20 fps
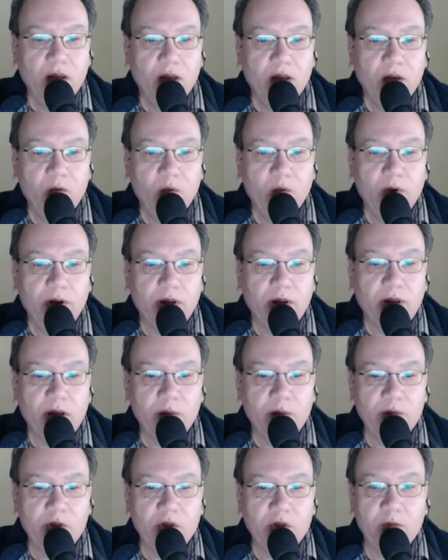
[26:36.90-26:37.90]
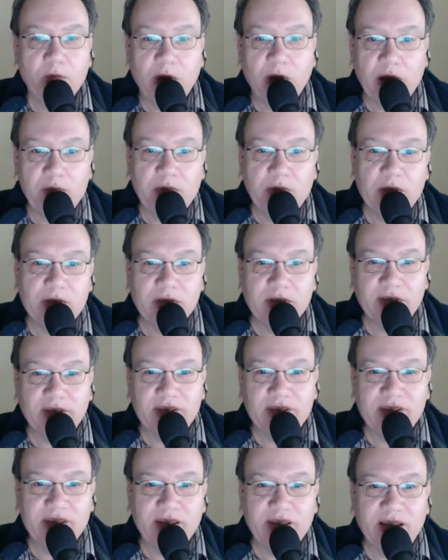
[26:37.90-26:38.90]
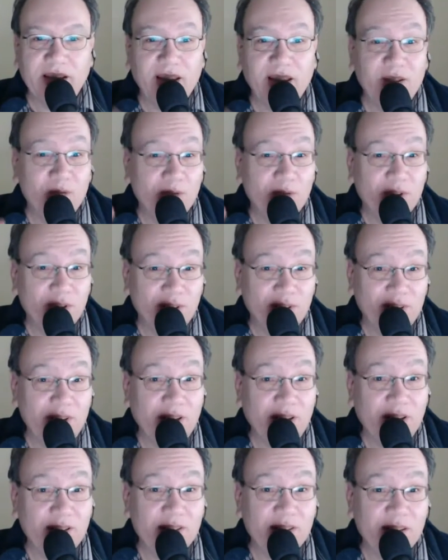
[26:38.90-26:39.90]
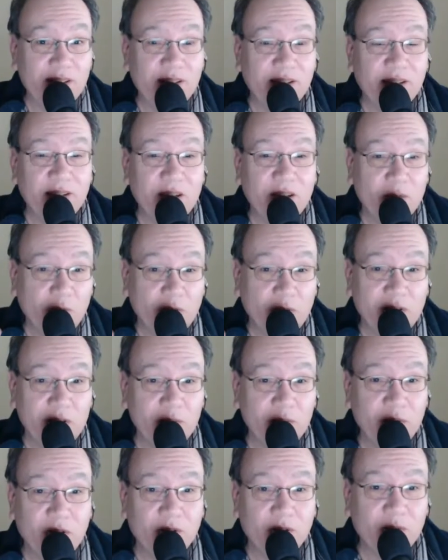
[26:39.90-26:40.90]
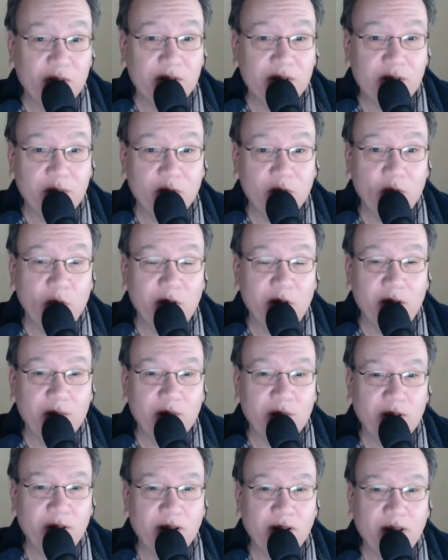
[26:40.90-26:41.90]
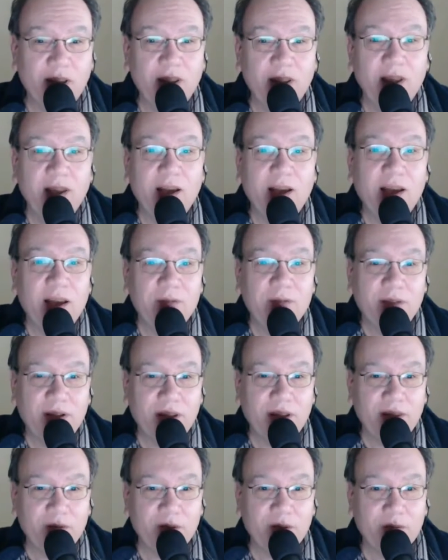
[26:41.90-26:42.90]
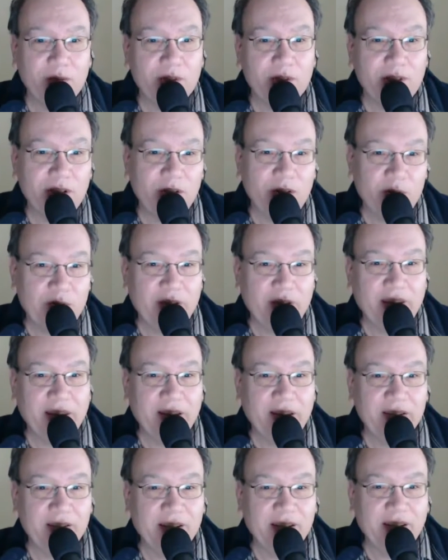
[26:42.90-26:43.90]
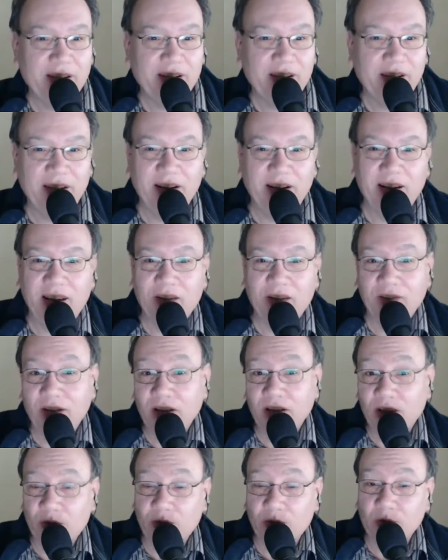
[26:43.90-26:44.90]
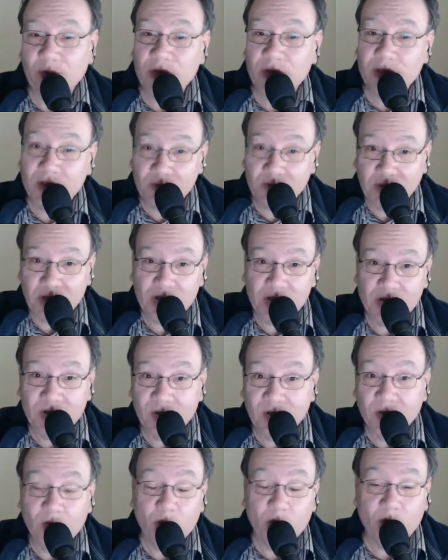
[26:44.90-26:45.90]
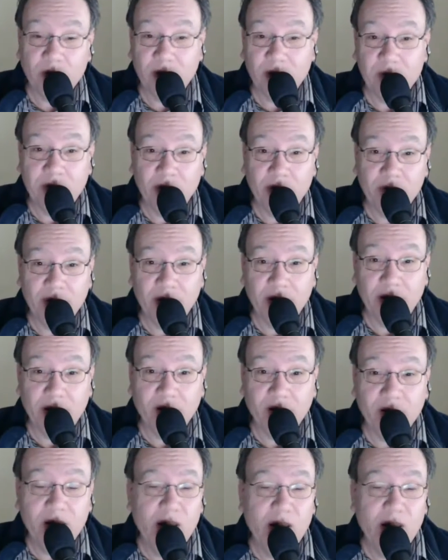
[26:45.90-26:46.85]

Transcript: When it comes to my business, I have one desk and one computer, which I program on. I have another one, which I do my accounting on, and I have another one, which is my studio where I'm at right now.